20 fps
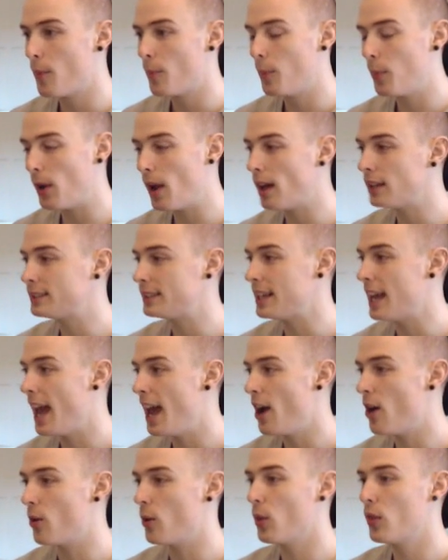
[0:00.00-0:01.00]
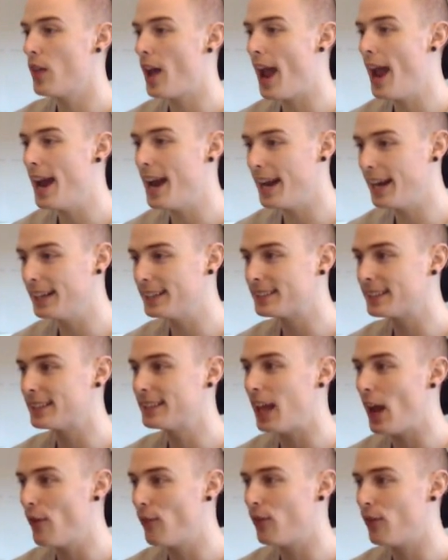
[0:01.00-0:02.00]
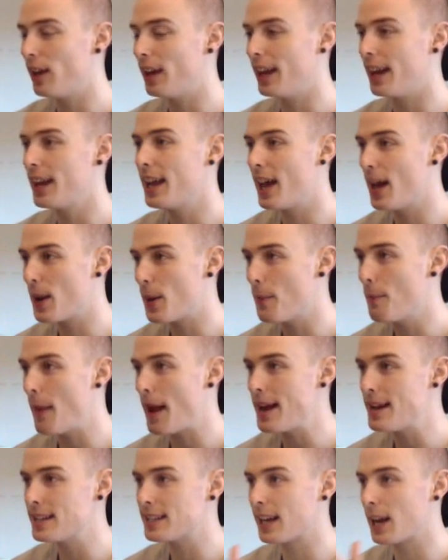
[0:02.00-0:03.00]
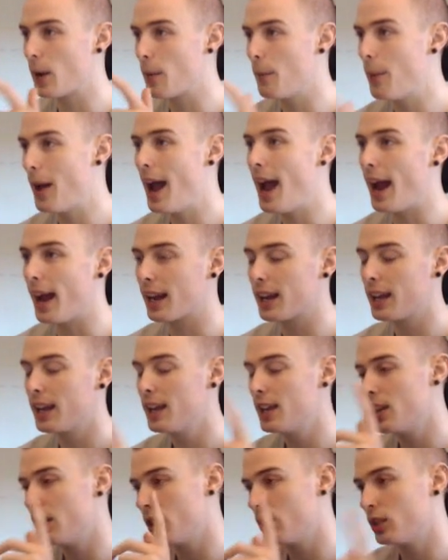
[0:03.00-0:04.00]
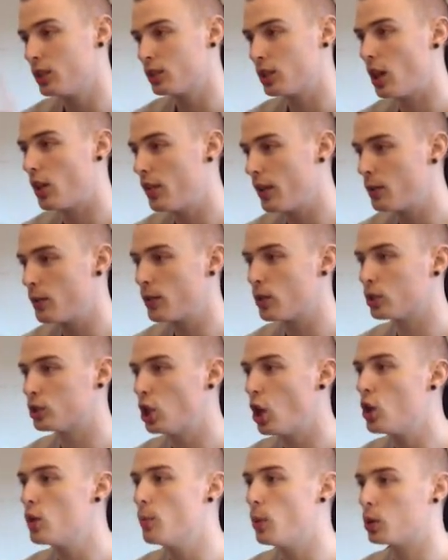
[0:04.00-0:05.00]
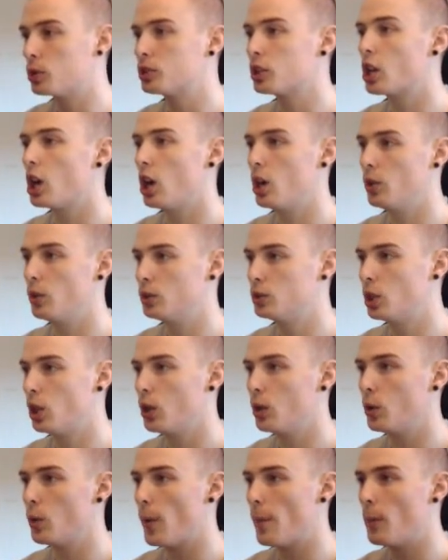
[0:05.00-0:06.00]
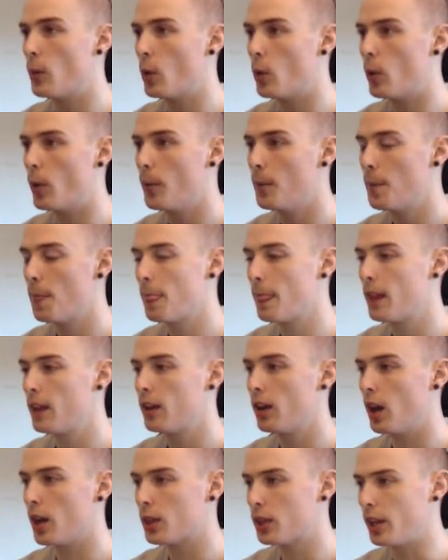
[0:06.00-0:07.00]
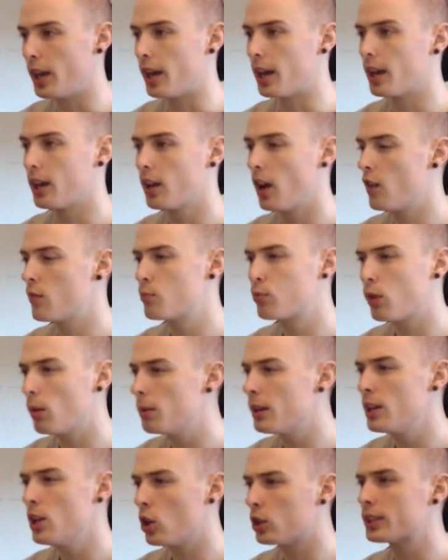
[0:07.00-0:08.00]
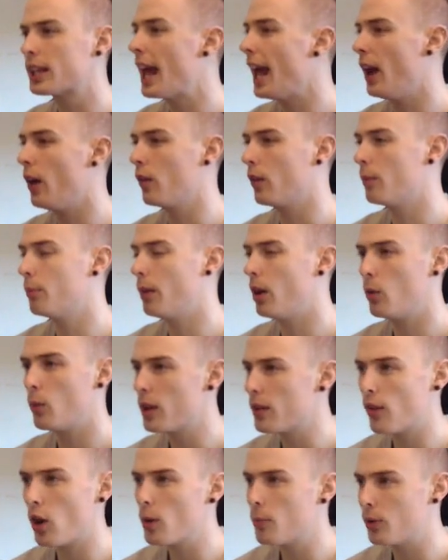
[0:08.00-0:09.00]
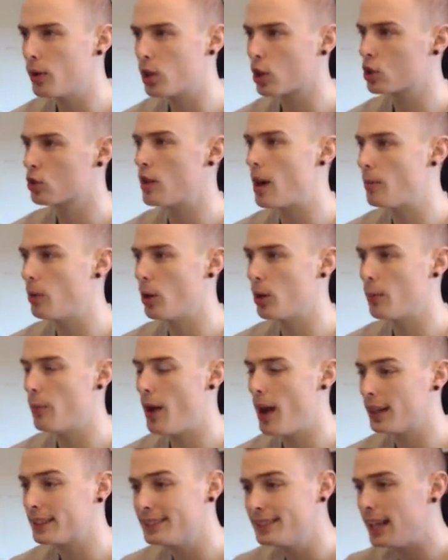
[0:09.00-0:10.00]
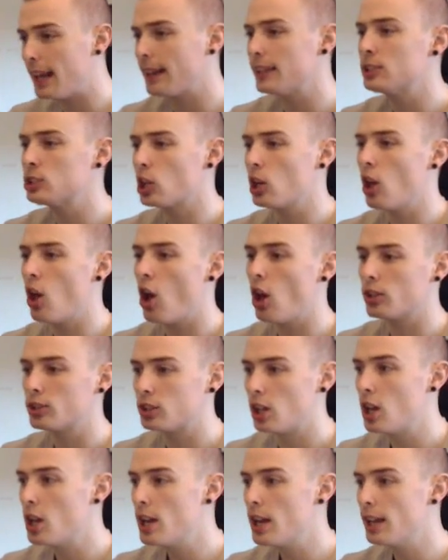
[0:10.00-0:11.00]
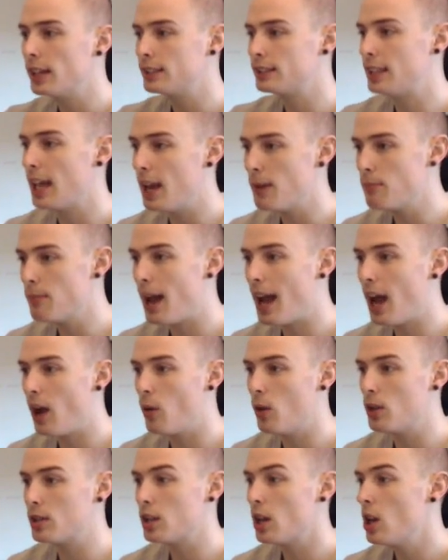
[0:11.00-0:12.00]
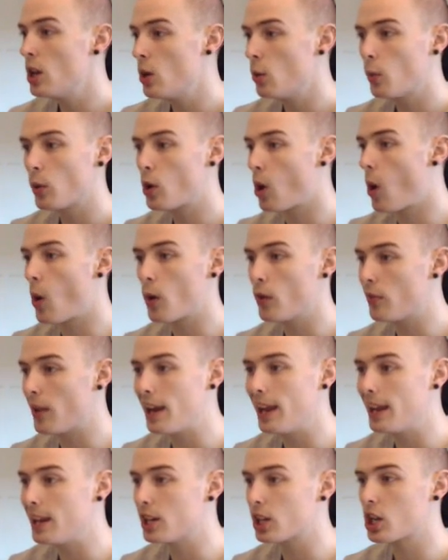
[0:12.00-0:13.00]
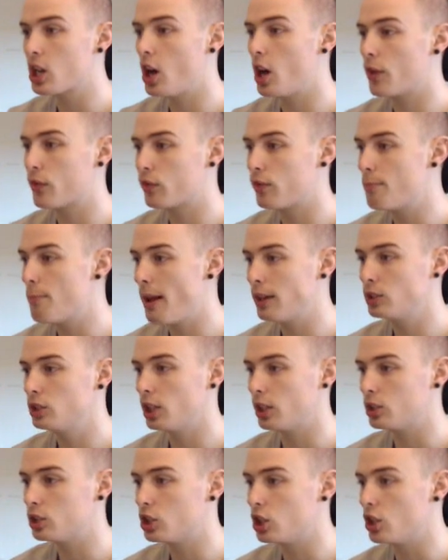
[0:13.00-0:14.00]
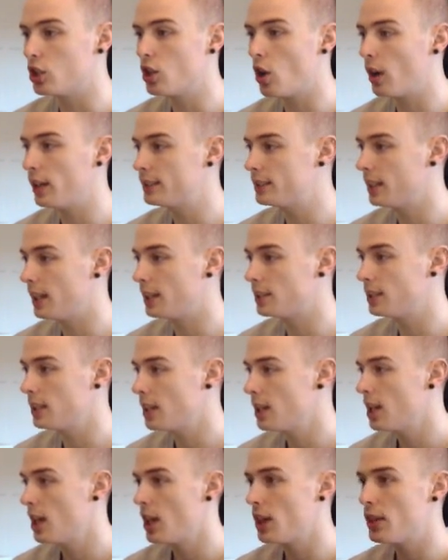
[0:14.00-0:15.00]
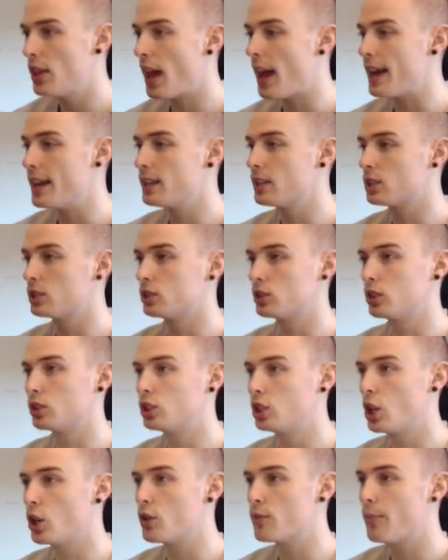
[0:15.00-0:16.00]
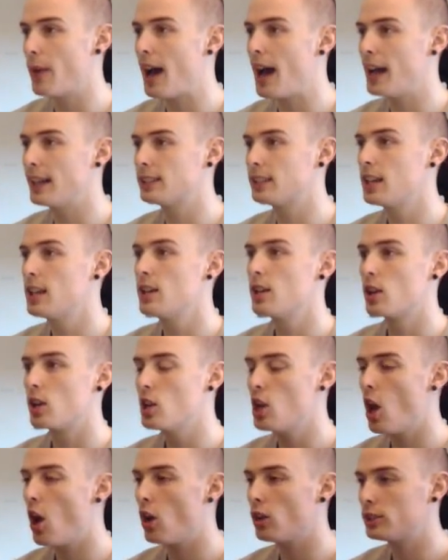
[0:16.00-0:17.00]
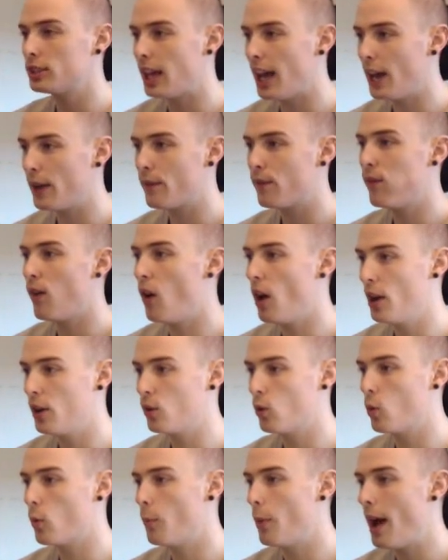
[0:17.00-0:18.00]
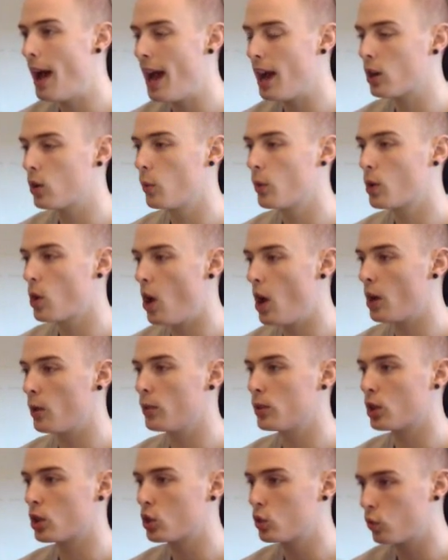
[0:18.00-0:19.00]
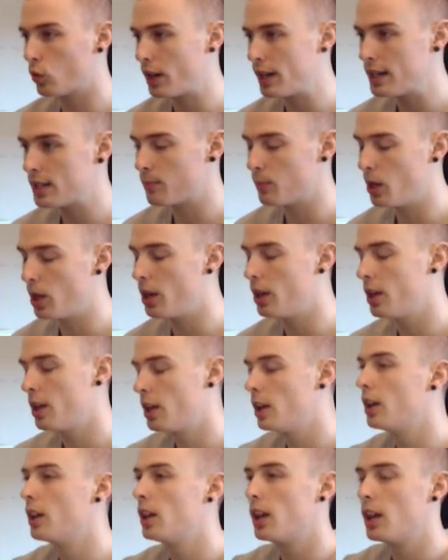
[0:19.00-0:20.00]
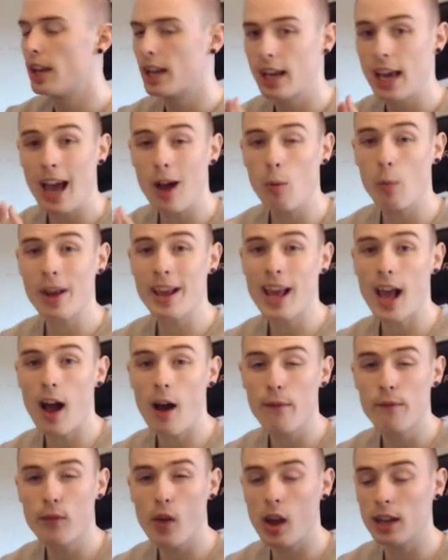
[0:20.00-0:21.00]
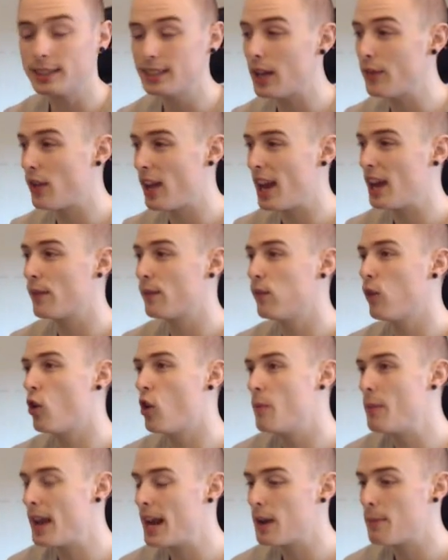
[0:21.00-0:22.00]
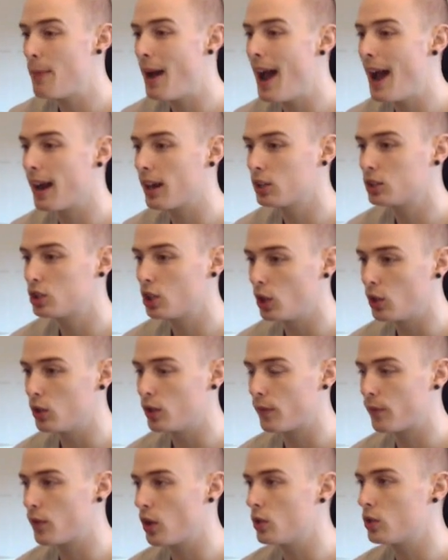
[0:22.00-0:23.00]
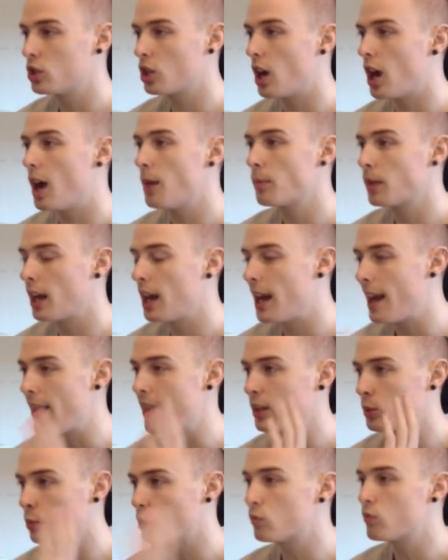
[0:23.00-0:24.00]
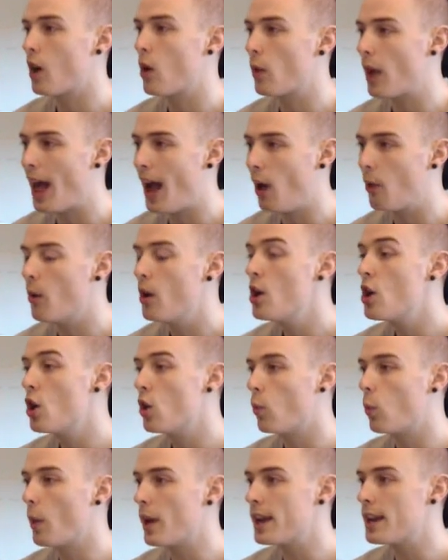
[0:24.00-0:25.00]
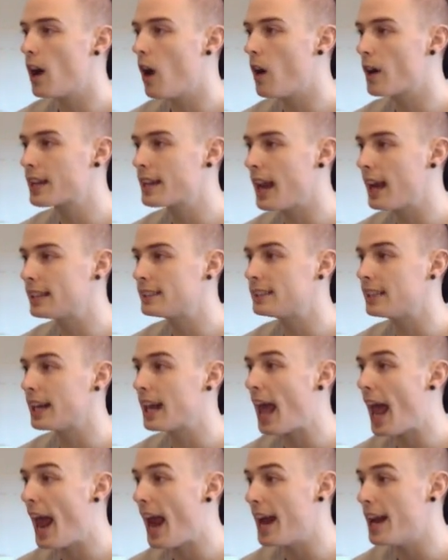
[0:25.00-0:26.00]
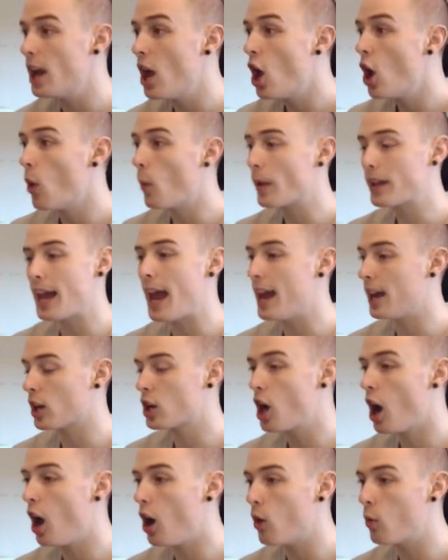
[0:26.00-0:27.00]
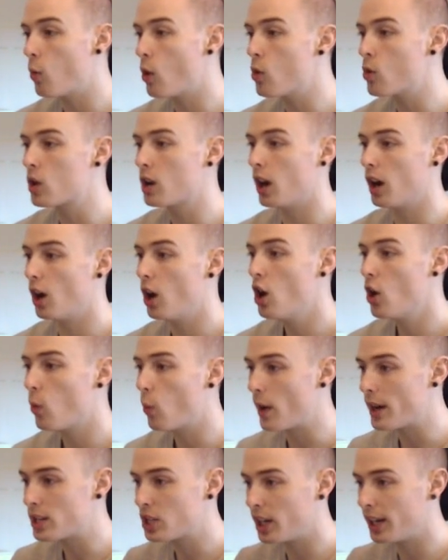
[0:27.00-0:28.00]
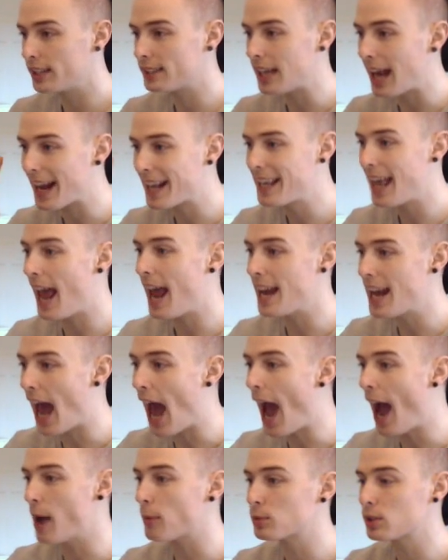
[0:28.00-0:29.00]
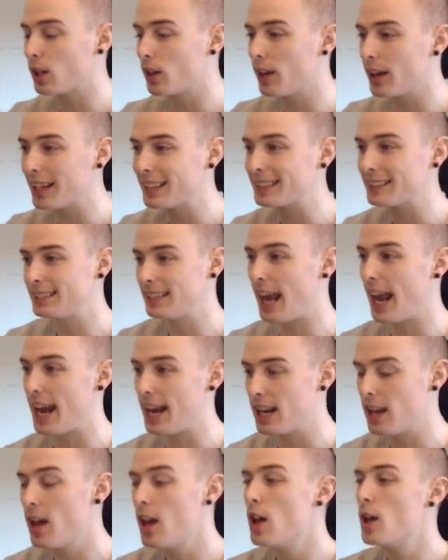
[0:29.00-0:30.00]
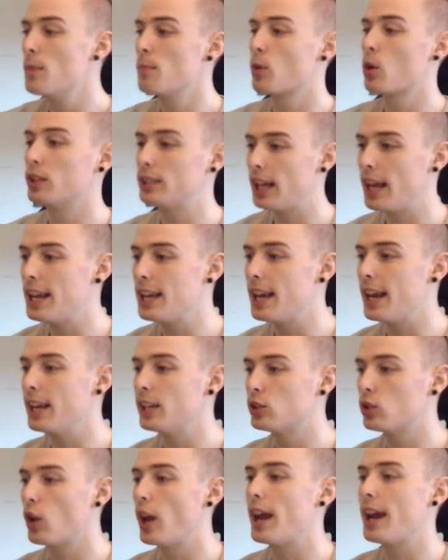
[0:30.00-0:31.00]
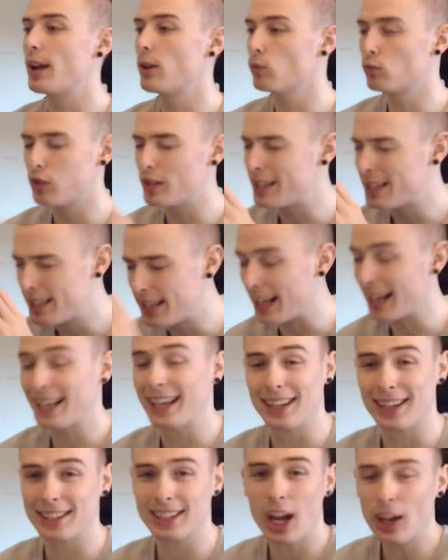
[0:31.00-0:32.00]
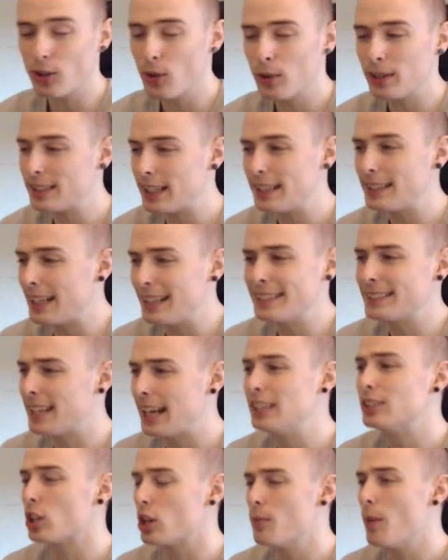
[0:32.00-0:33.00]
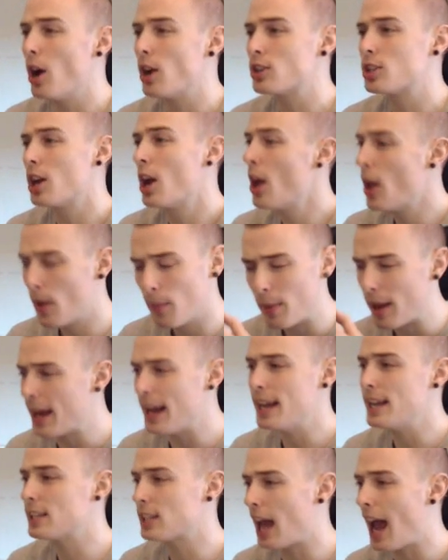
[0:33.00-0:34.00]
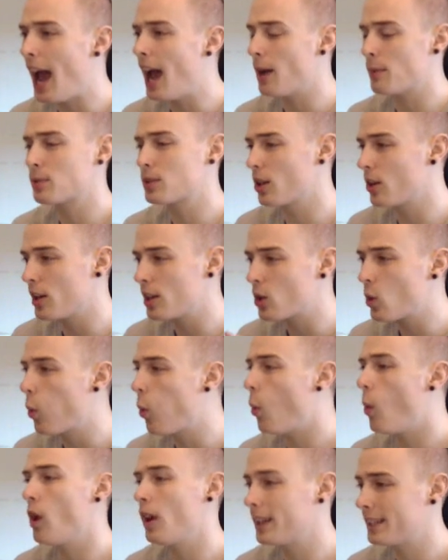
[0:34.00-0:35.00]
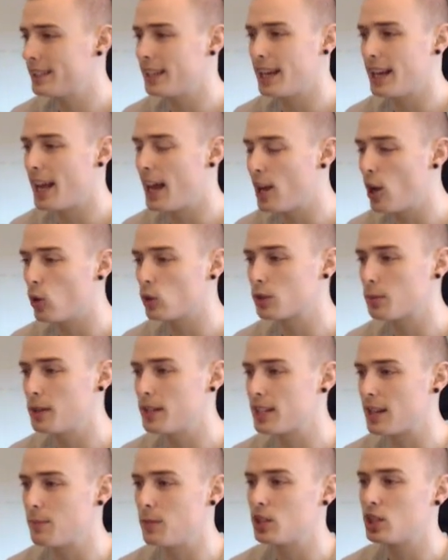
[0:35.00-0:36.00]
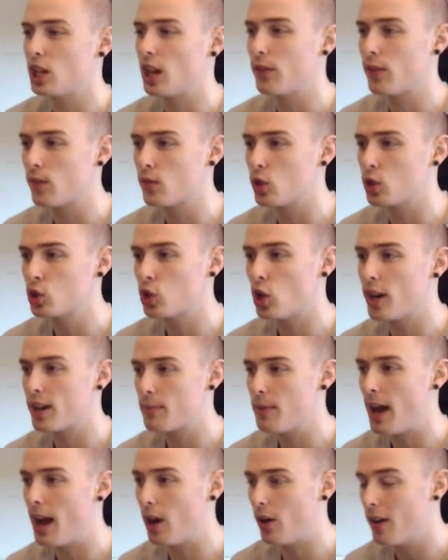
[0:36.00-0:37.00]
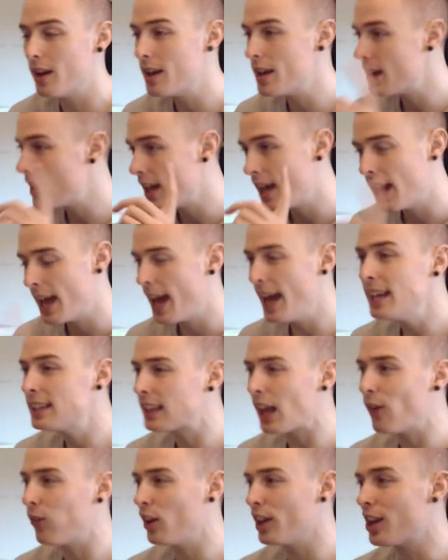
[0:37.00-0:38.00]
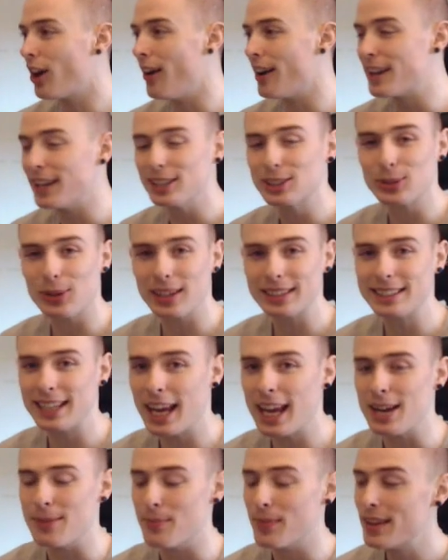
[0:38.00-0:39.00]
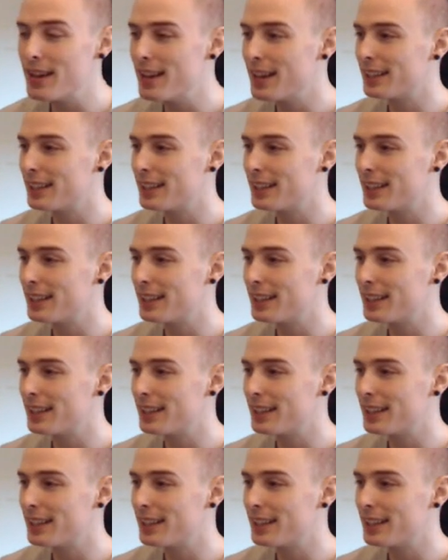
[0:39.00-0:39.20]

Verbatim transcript: Bloody hell. That is definitely an amazing pack. So I think we've got two more to go. Two more. I think. I've probably lost count, but we've opened a crap load of packs. Second to last, Tim Howard, we're going with a Lindegaard from Manchester United. That isn't too bad. Last and final pack, we're going with a Griezmann. Can we get our first ever inform in pack to the future? I'm going to let this one roll out. We are getting a, we're getting a Kyle Walker, which is, again, absolutely insane because he is ridiculous. I don't want to say insane too much, but he's absolutely quality in Ultimate Team this year if you've not tried him out. He's definitely going into our team.